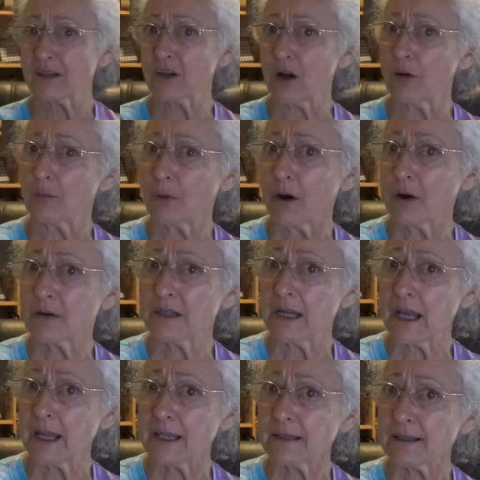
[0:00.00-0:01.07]
don't
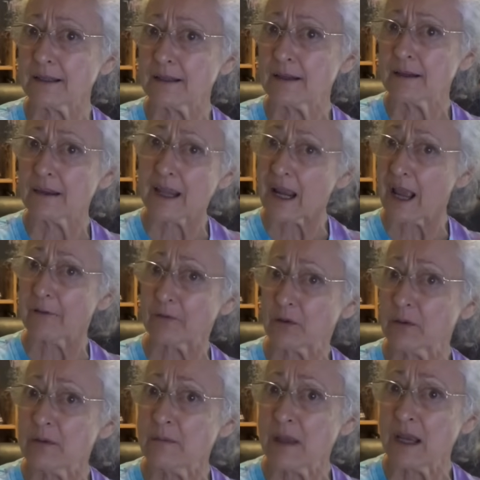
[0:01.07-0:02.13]
protest. They have to
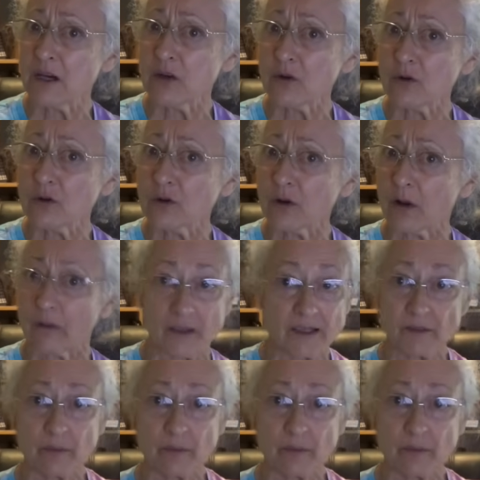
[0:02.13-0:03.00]
remain neutral. That's